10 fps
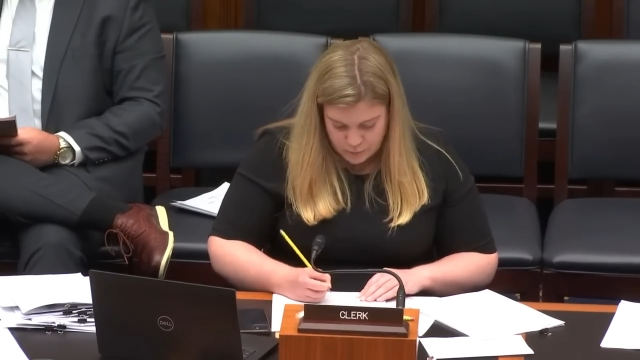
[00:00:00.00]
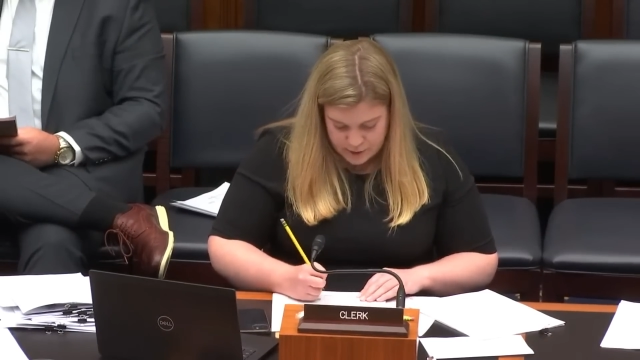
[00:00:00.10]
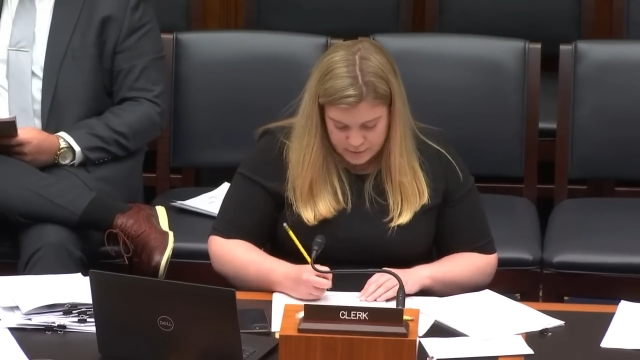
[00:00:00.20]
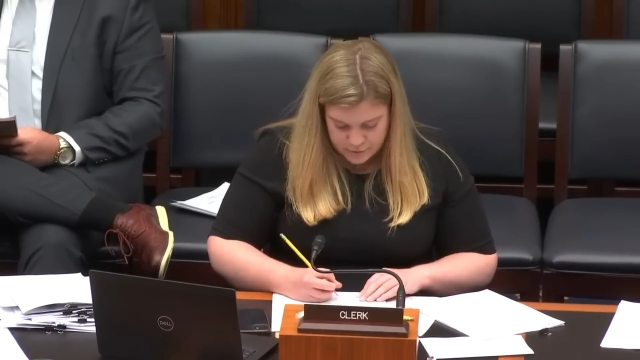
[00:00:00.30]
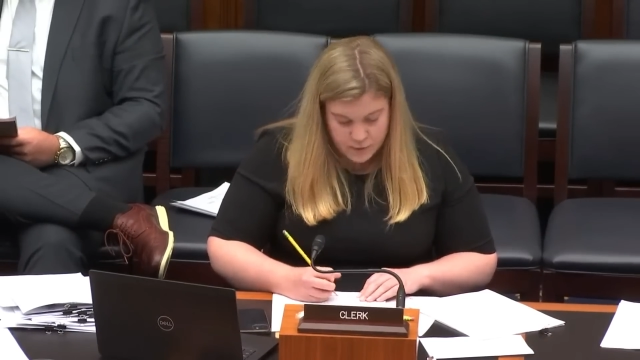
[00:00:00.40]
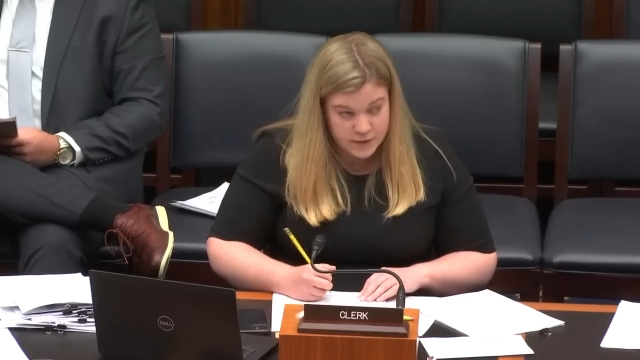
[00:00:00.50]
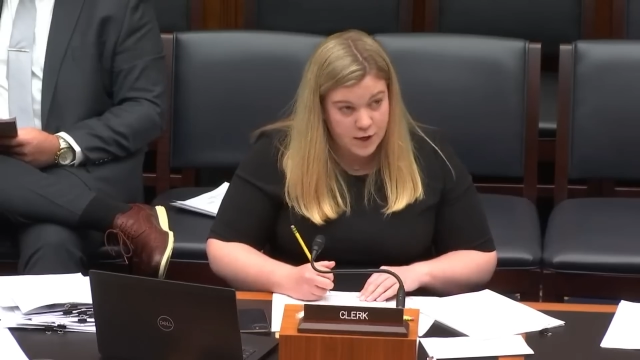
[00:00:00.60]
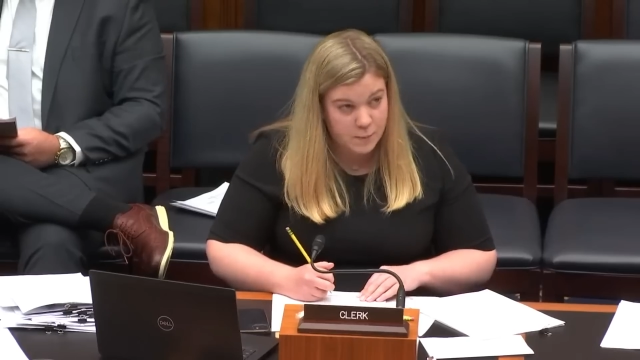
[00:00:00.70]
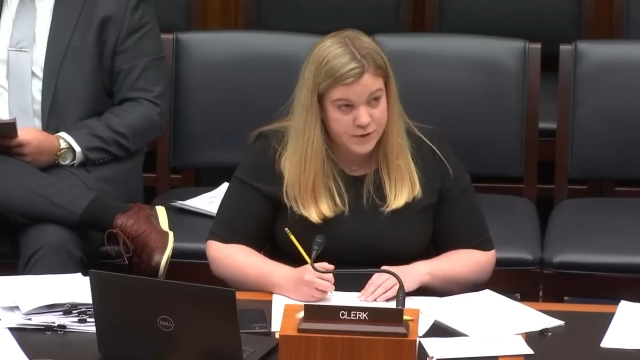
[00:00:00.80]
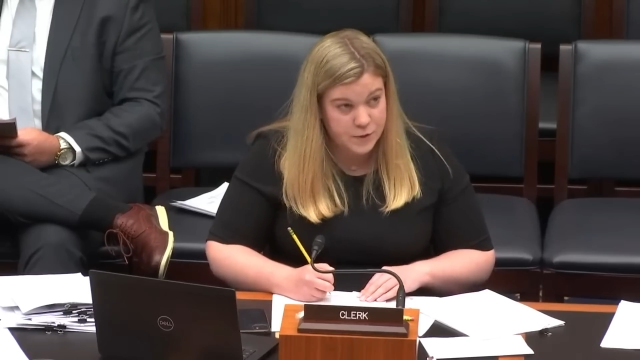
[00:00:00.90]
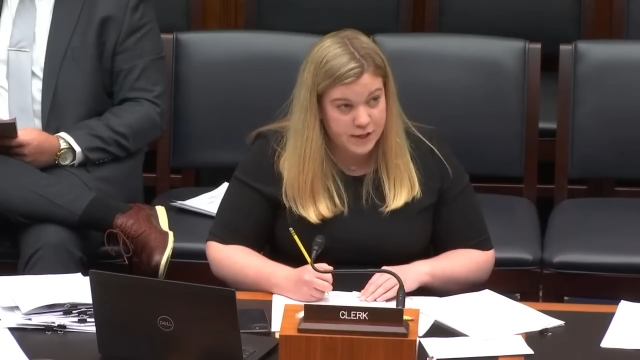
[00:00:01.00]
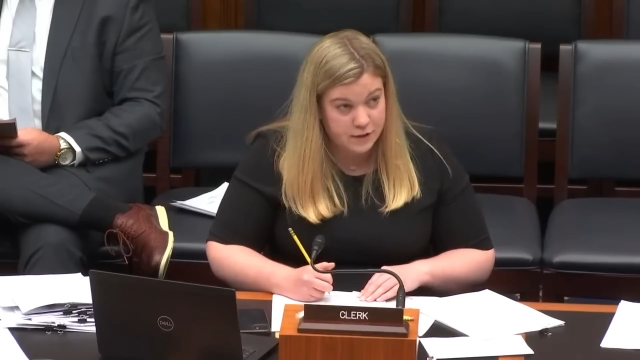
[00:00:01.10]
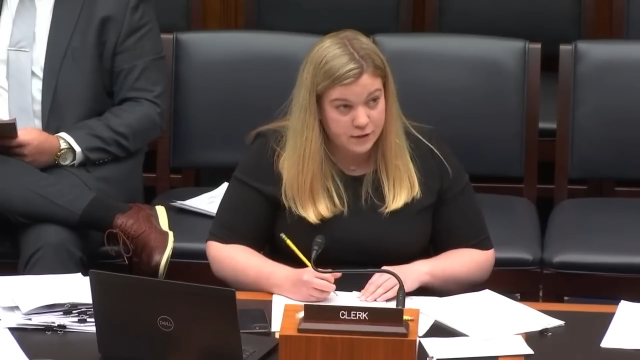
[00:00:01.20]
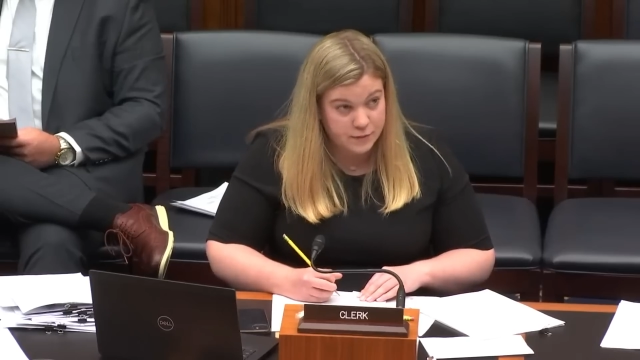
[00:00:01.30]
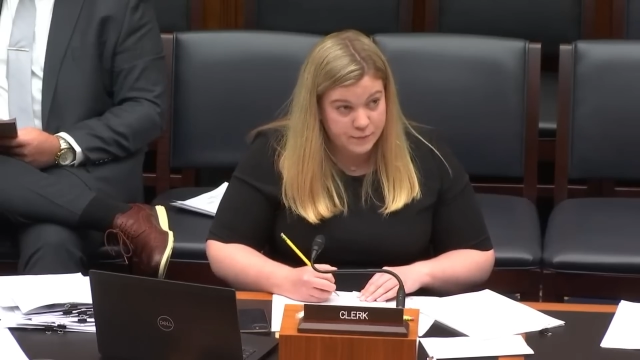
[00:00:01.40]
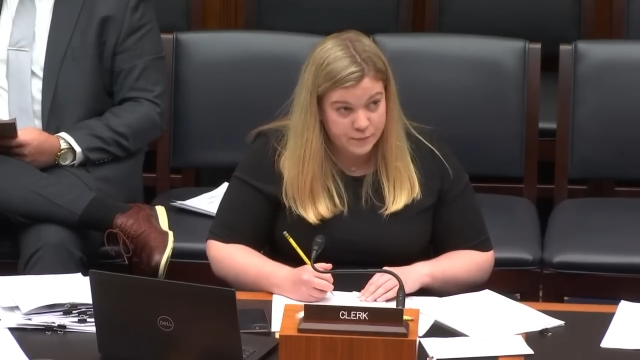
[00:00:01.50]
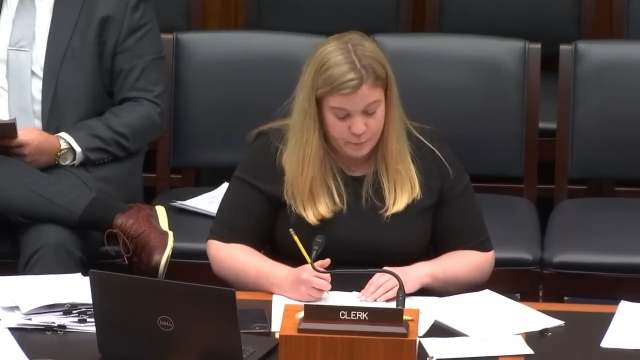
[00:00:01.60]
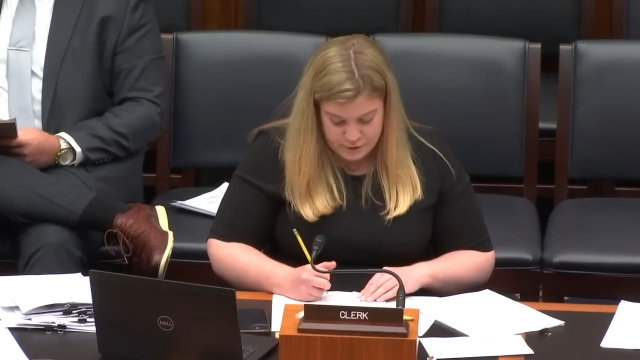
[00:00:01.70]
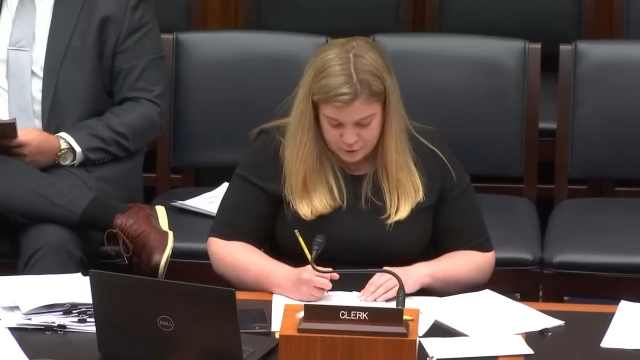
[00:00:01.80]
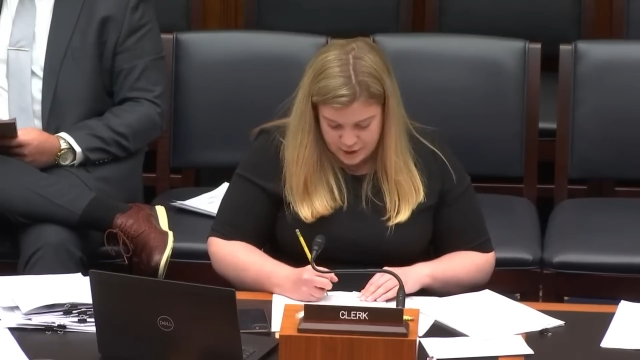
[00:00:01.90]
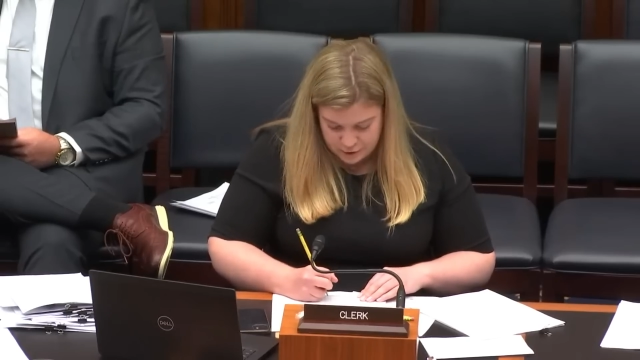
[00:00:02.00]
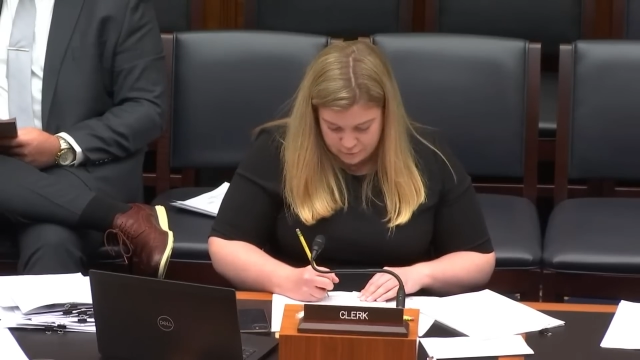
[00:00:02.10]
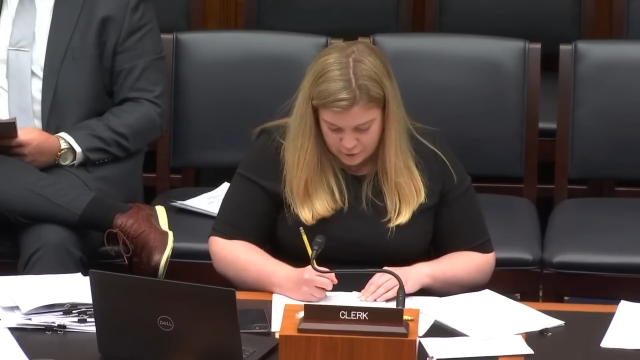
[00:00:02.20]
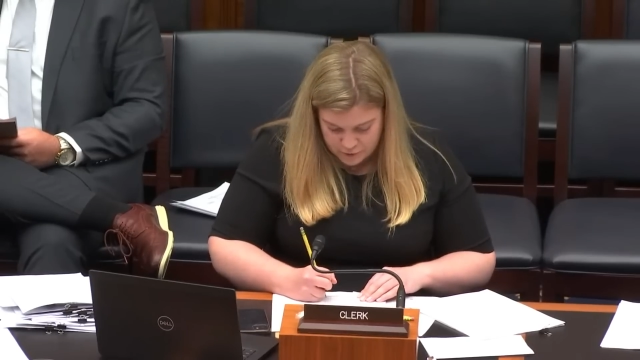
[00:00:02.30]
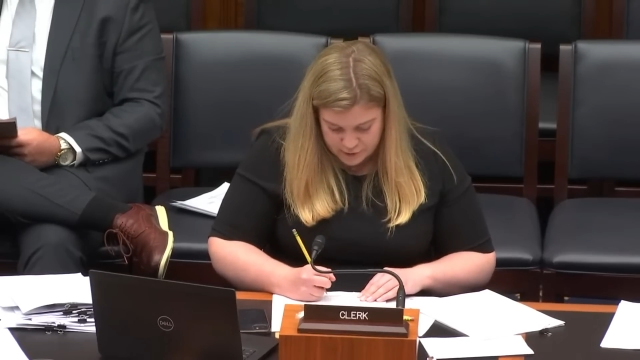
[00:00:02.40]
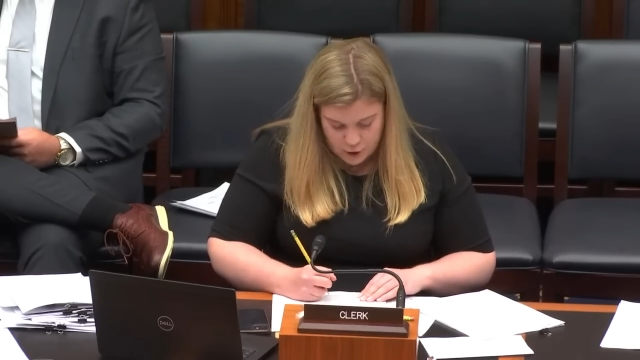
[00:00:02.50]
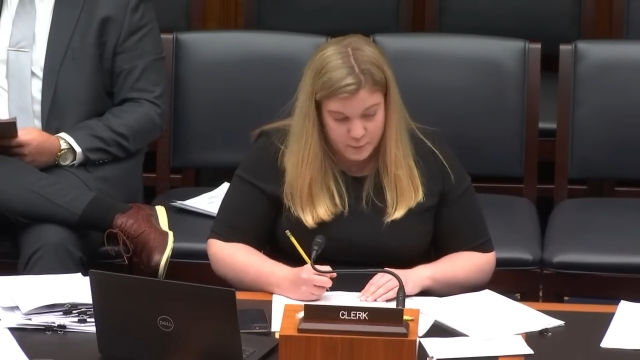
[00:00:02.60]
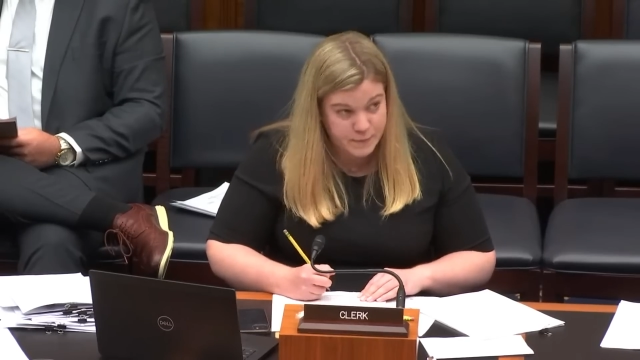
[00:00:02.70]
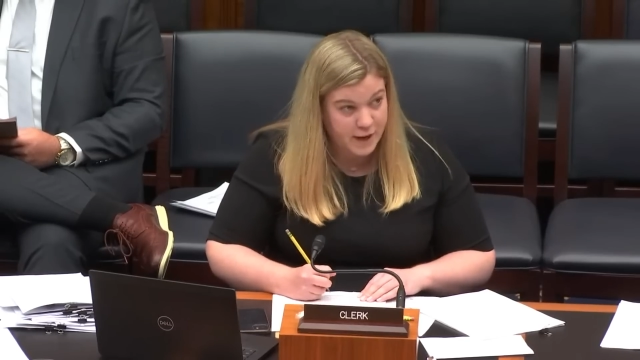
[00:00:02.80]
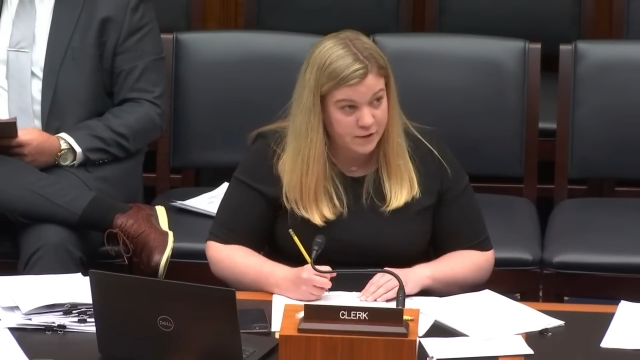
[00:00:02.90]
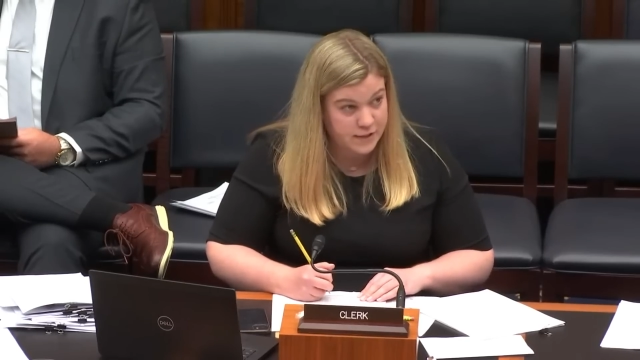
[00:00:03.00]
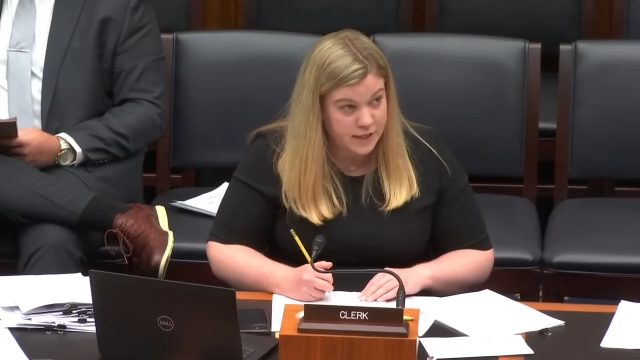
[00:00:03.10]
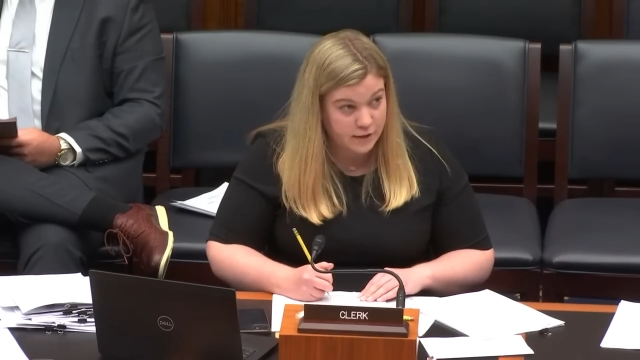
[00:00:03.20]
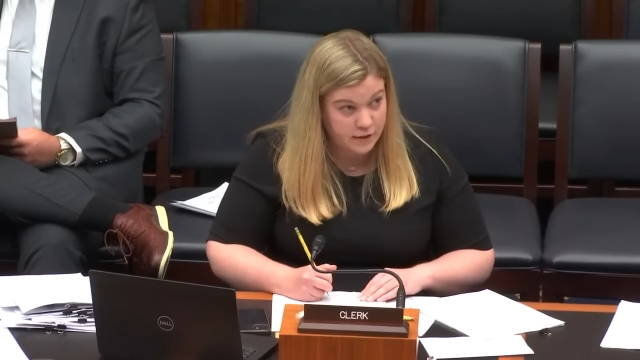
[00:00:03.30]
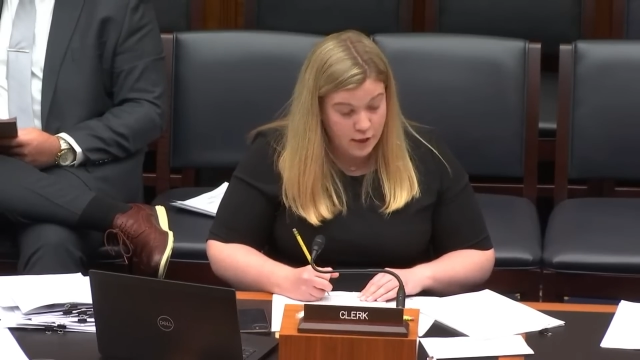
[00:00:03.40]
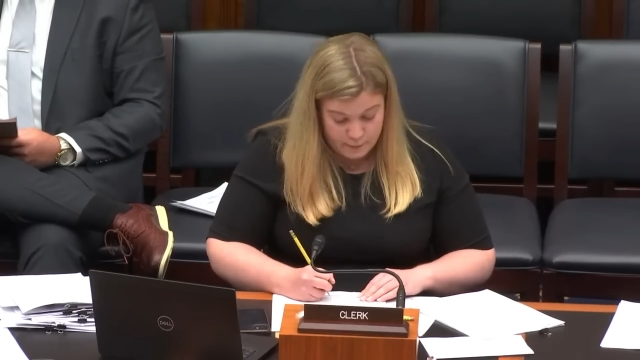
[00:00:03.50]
Ms. Williams votes no. Mr. Nickel. Mr. Nickel votes no. Ms. Pedersen.